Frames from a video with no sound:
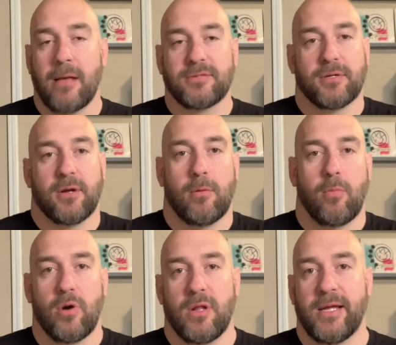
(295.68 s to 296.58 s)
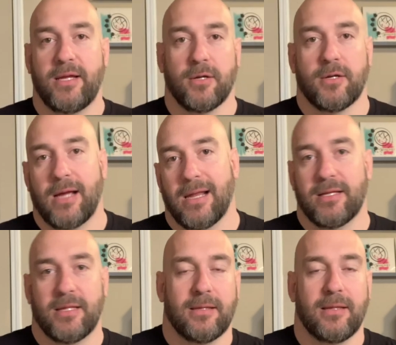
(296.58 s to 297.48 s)
Pops are, are more like your kind
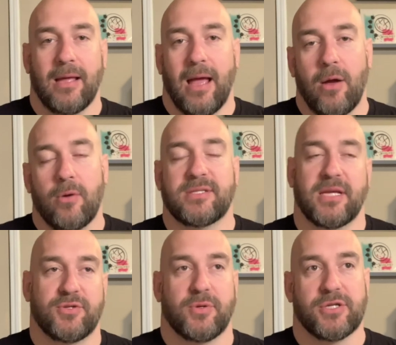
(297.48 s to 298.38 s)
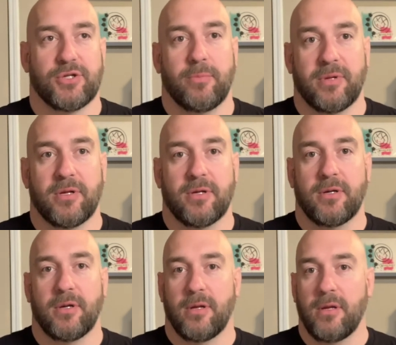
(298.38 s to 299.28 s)
of I won't say traditional, but
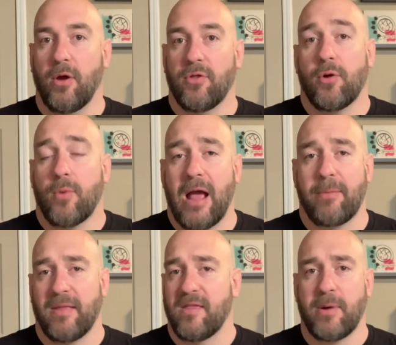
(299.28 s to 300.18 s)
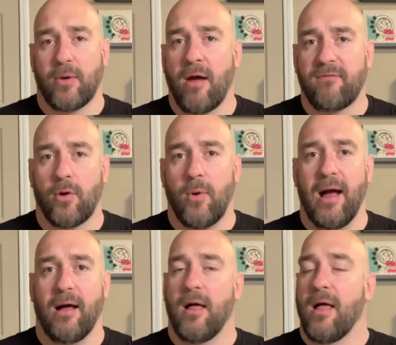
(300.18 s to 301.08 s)
they're you know they're a rock band. They've been around for a
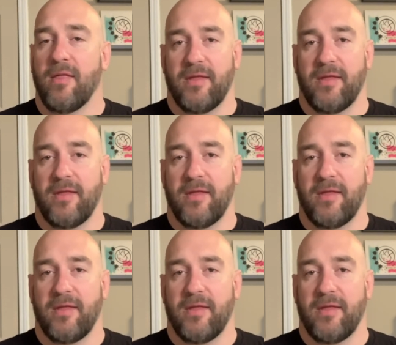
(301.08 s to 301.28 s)
while.